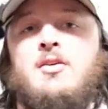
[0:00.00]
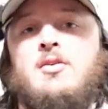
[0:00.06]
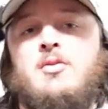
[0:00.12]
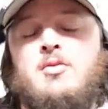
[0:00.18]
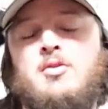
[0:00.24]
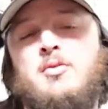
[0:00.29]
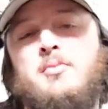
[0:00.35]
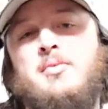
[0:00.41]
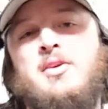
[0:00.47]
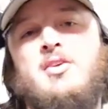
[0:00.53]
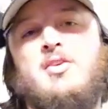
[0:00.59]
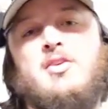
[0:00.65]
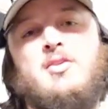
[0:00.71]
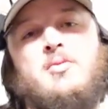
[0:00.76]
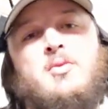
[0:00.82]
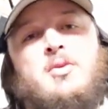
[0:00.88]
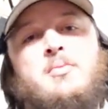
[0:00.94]
we're going to be
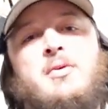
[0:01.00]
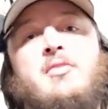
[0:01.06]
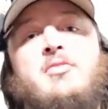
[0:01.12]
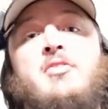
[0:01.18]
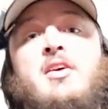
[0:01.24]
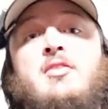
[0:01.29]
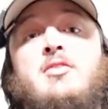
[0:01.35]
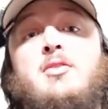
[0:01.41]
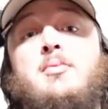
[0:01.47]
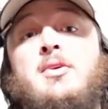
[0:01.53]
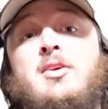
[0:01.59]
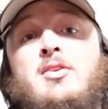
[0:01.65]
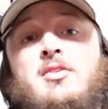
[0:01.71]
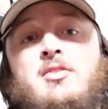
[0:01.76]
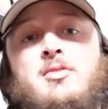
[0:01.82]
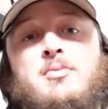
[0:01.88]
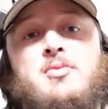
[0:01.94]
cooking one of my favorite
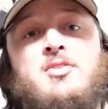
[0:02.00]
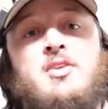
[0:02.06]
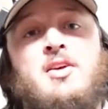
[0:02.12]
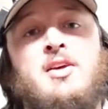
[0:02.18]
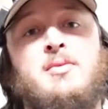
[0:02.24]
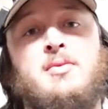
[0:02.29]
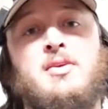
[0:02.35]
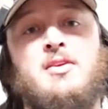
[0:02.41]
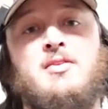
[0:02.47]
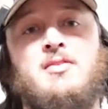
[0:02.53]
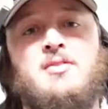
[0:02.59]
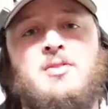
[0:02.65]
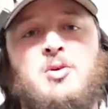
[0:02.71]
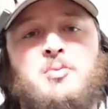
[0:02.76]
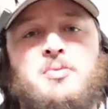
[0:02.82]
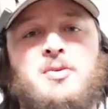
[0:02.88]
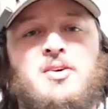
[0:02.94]
meals, some salmon.
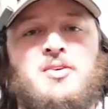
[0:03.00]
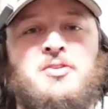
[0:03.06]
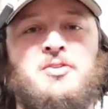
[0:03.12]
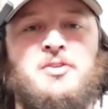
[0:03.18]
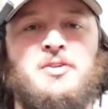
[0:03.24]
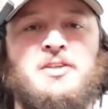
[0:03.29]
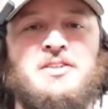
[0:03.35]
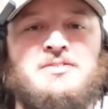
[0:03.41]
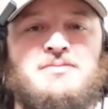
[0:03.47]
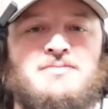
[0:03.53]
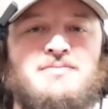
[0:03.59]
Hope y'all enjoy.